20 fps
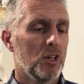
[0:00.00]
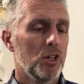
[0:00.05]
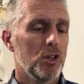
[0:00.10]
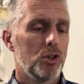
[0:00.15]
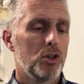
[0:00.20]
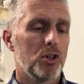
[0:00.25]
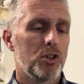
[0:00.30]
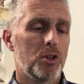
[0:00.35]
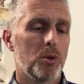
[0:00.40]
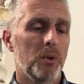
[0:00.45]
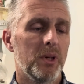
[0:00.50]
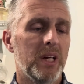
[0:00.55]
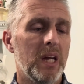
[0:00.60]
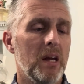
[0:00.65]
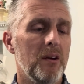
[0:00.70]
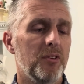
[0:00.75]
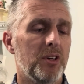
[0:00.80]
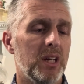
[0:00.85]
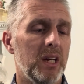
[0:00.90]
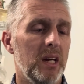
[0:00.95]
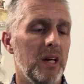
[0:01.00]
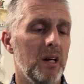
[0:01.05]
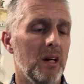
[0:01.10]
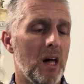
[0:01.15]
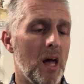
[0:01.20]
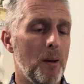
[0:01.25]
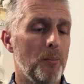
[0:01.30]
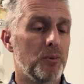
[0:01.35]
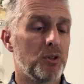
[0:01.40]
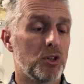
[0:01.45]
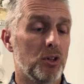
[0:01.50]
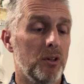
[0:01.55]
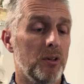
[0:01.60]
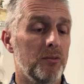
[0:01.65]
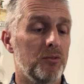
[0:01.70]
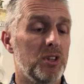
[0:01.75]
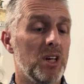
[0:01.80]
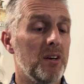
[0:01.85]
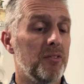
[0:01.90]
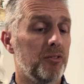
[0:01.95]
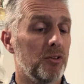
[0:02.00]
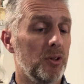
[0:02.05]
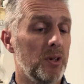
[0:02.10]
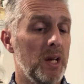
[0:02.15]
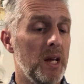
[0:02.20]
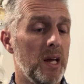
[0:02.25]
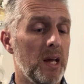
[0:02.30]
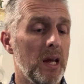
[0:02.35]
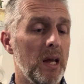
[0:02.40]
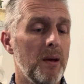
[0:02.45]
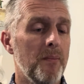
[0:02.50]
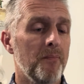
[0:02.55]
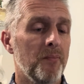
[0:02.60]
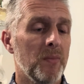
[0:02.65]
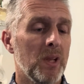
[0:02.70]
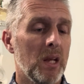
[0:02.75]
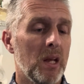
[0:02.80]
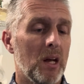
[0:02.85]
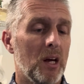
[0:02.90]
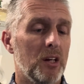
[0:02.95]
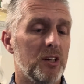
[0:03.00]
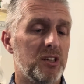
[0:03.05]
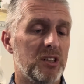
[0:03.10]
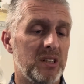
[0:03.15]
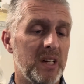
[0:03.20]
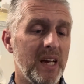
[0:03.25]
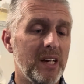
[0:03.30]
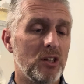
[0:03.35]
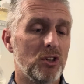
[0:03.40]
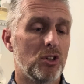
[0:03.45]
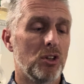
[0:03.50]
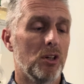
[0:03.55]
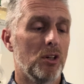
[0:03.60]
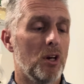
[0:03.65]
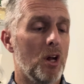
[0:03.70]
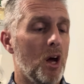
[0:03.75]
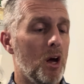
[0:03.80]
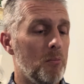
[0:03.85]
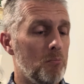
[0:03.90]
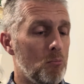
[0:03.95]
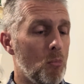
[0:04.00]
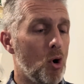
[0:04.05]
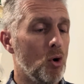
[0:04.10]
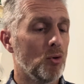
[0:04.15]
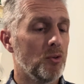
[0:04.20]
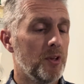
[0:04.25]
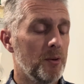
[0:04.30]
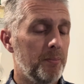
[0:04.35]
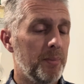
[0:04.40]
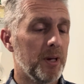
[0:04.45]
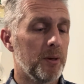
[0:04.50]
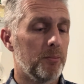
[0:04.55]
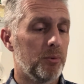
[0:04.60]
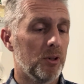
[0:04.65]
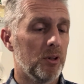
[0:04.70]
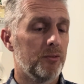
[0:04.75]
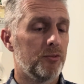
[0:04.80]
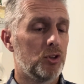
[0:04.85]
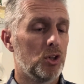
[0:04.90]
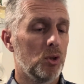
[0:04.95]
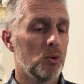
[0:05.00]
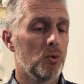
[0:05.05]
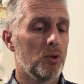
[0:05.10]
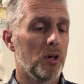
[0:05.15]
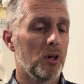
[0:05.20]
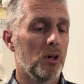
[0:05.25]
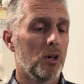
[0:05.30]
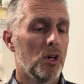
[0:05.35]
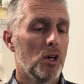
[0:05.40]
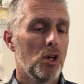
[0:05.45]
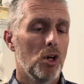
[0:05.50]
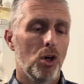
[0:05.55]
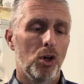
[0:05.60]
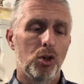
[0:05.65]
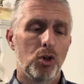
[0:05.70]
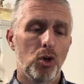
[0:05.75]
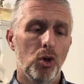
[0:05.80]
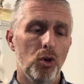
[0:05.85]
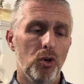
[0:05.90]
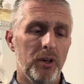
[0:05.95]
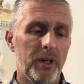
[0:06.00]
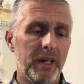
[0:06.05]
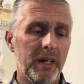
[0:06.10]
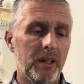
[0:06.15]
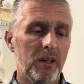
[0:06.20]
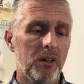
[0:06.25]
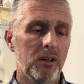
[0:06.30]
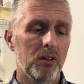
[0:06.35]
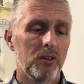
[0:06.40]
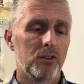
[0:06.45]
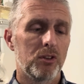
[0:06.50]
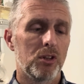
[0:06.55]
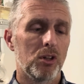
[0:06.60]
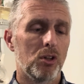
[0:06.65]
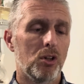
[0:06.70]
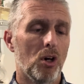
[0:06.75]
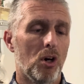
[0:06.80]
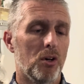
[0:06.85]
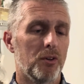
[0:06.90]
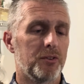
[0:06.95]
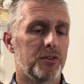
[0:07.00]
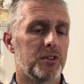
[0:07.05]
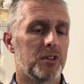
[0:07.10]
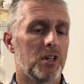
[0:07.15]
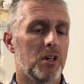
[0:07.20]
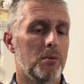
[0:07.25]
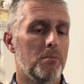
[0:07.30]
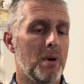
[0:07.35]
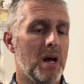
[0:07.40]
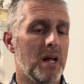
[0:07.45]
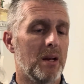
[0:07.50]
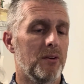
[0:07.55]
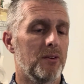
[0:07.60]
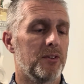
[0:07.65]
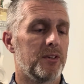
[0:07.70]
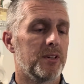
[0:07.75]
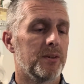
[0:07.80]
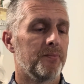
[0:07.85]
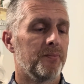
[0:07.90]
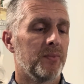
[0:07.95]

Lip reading: Joshua gave Caleb, son of Jephunneh, a section among the people of Judah, according to God's command.